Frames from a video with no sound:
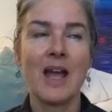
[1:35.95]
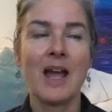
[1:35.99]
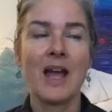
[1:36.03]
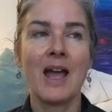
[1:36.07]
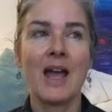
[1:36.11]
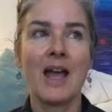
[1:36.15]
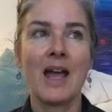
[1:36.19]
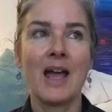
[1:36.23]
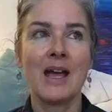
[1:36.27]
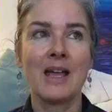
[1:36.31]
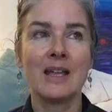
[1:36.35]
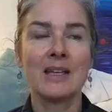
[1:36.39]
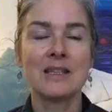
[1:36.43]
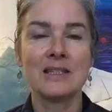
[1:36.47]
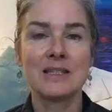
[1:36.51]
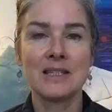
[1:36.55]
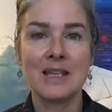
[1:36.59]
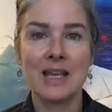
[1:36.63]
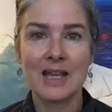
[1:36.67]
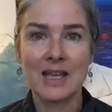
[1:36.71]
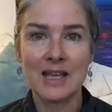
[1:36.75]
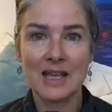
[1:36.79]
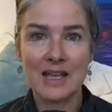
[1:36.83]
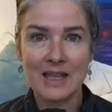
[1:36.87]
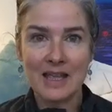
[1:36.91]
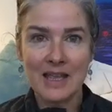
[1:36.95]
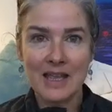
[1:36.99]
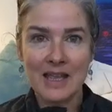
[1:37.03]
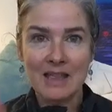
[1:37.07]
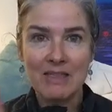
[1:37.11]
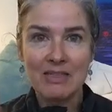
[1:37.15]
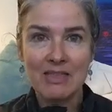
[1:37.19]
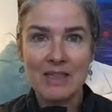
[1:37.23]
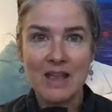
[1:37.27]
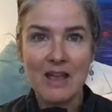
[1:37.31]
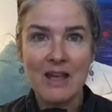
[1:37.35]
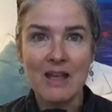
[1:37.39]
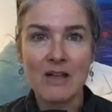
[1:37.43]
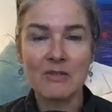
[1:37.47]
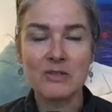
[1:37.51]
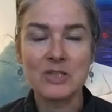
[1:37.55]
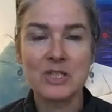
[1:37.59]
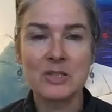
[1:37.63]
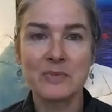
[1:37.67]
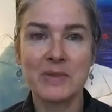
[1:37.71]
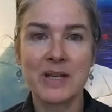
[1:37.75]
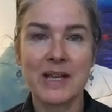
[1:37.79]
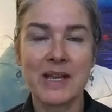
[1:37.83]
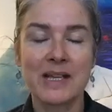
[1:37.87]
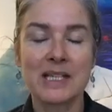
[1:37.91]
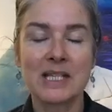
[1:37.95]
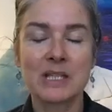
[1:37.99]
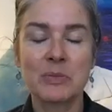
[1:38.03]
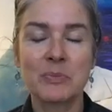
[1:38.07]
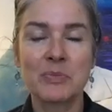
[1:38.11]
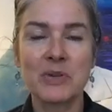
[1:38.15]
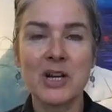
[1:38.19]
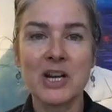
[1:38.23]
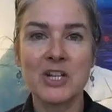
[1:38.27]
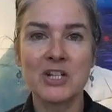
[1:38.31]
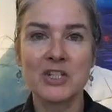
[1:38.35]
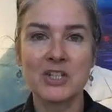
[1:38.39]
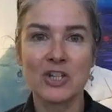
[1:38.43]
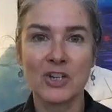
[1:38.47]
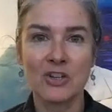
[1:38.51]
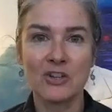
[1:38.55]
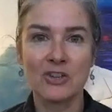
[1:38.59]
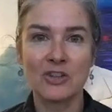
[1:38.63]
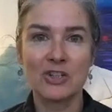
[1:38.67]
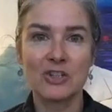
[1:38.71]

And in their ultimate expression,